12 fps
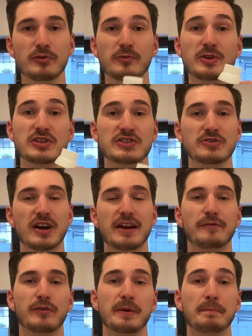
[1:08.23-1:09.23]
which is great
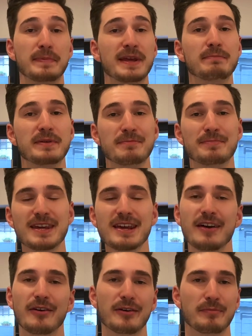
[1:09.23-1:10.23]
for the PPP
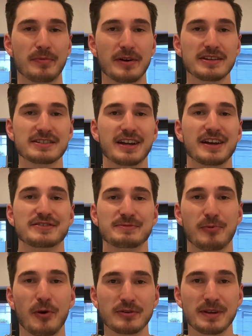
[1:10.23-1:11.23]
or personalized
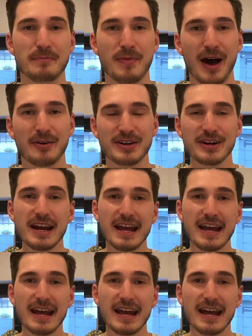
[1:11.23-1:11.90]
protein powder.